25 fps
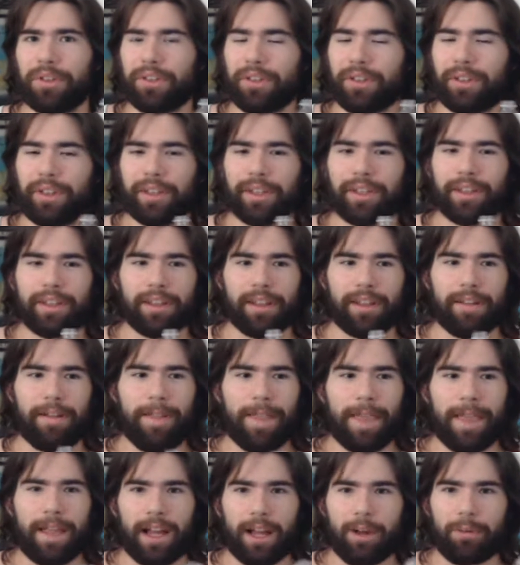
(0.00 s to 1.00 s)
Like
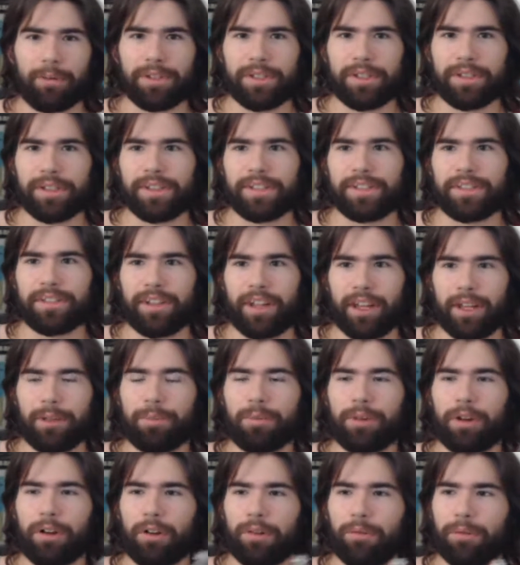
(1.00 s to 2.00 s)
I was in a Skype
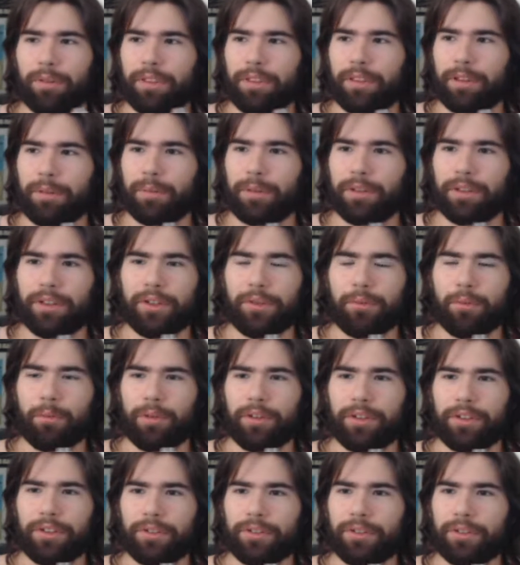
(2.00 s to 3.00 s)
call with him at least
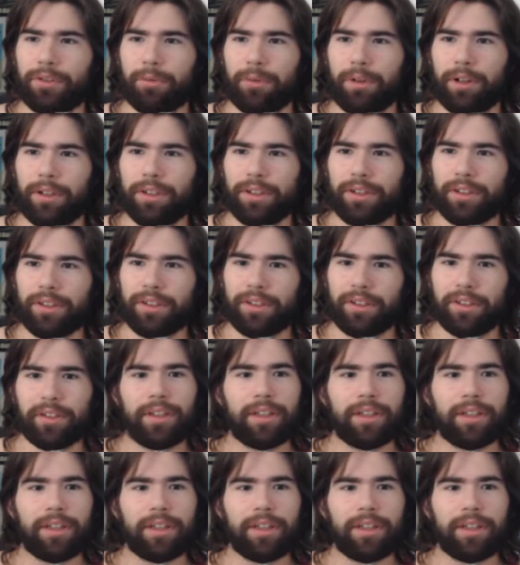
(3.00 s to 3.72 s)
once or twice,